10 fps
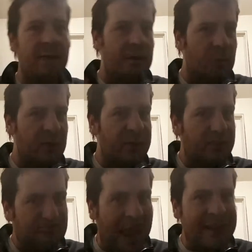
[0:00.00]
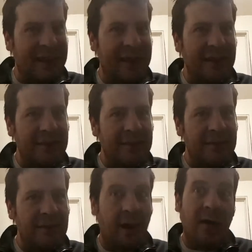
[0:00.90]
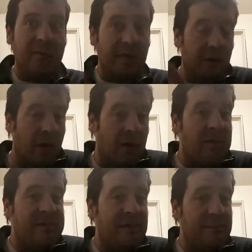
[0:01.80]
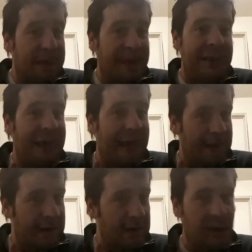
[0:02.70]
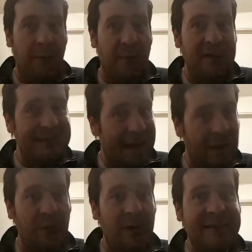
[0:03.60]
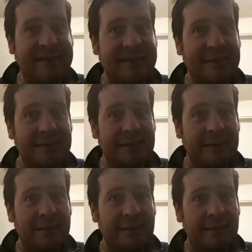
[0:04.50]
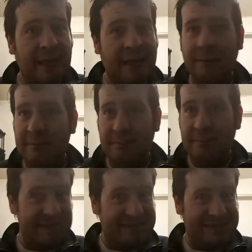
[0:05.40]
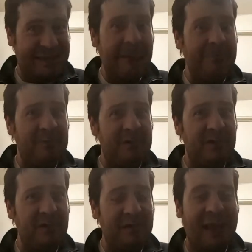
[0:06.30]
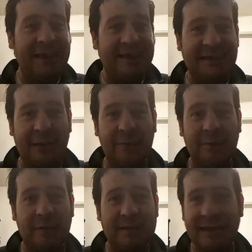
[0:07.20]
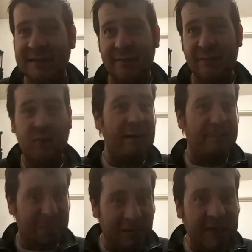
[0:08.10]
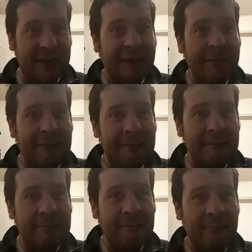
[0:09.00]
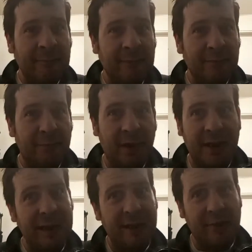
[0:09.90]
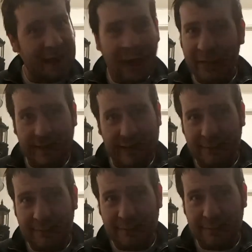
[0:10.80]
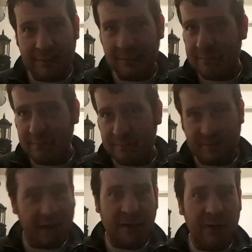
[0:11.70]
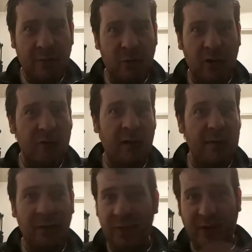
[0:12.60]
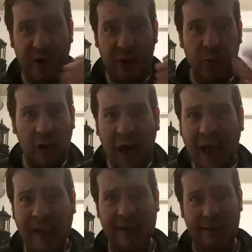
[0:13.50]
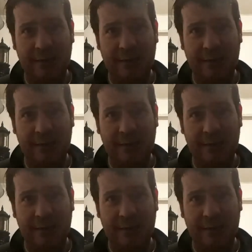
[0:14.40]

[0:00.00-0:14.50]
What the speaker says: with the backing of large media conglomerates and outlets that seem to lend some sense of credibility, but in reality, they're no more credible than you or I.